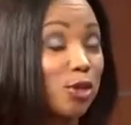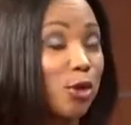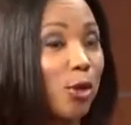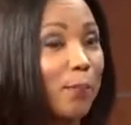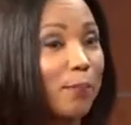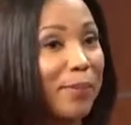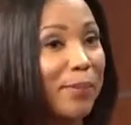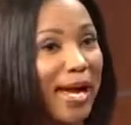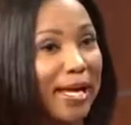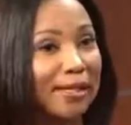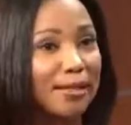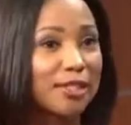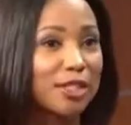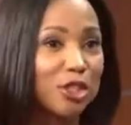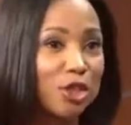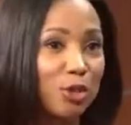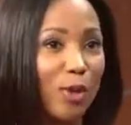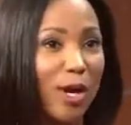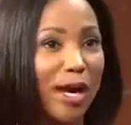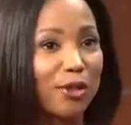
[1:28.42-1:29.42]
So it balances
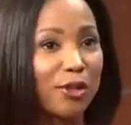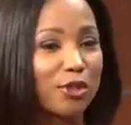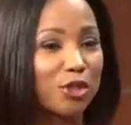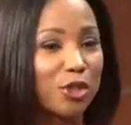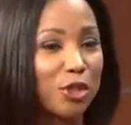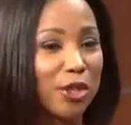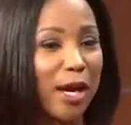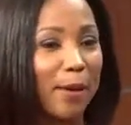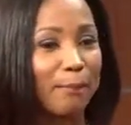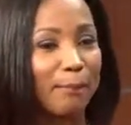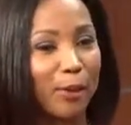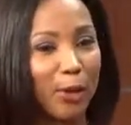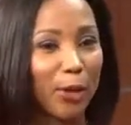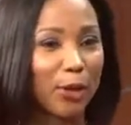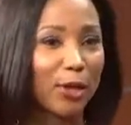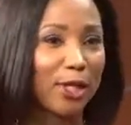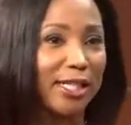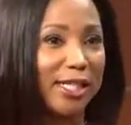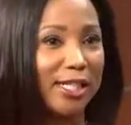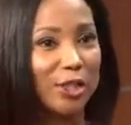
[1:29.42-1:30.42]
you out. So you're not
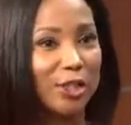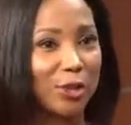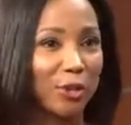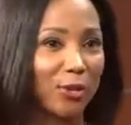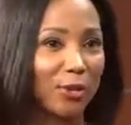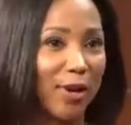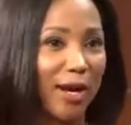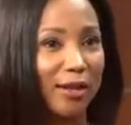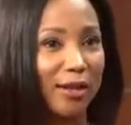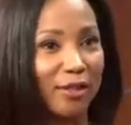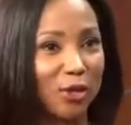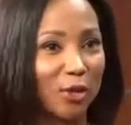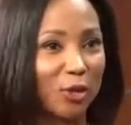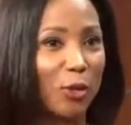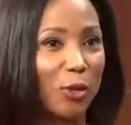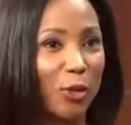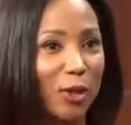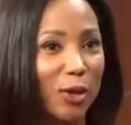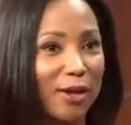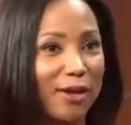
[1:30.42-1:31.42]
burning each other out at the
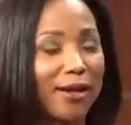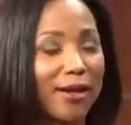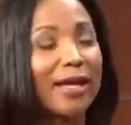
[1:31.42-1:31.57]
core.